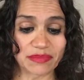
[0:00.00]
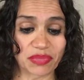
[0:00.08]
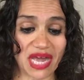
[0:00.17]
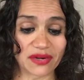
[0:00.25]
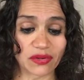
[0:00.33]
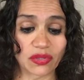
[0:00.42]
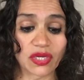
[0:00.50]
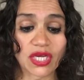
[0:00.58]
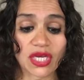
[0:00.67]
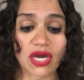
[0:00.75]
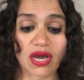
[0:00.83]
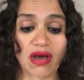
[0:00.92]
bottle
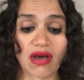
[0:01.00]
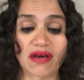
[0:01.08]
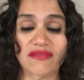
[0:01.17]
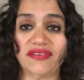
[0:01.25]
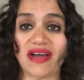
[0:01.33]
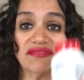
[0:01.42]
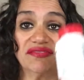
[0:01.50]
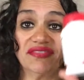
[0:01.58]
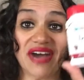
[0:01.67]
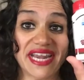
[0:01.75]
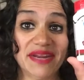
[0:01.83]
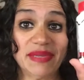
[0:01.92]
of
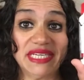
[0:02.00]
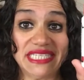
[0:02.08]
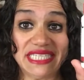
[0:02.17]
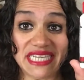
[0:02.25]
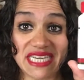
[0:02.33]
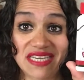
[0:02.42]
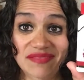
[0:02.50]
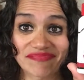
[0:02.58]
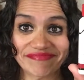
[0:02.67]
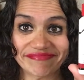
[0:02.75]
vitamin D,